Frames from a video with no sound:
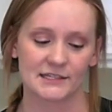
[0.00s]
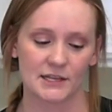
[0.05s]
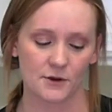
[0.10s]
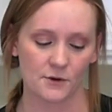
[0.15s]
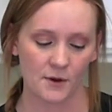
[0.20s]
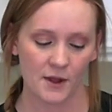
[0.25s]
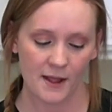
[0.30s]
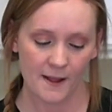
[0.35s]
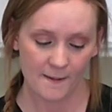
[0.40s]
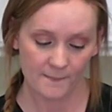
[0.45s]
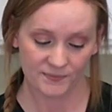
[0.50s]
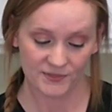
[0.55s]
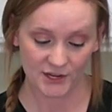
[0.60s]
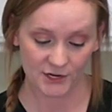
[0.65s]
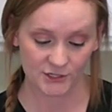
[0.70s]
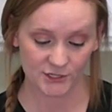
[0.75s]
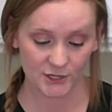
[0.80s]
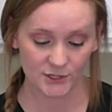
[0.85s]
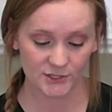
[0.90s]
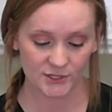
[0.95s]
So
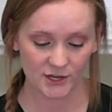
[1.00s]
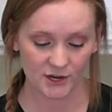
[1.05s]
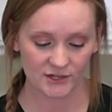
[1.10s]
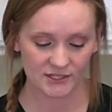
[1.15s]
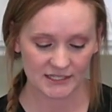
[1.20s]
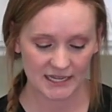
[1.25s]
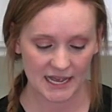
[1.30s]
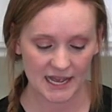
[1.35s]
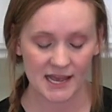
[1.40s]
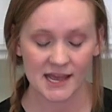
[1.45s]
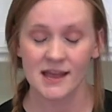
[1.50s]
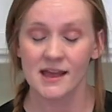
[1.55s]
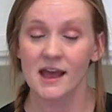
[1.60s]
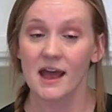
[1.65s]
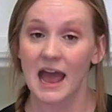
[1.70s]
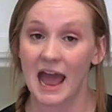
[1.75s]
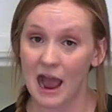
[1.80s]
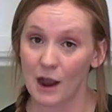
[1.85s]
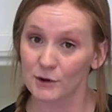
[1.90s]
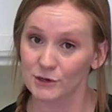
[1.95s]
there's our
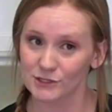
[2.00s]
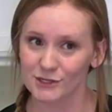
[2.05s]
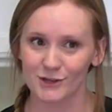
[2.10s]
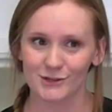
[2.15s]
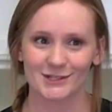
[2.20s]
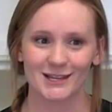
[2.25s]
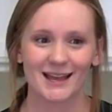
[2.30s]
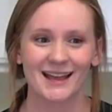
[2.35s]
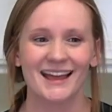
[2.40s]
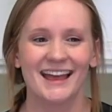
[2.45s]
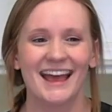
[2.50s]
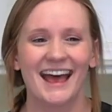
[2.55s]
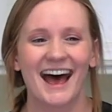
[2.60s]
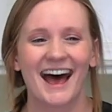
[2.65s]
salsa.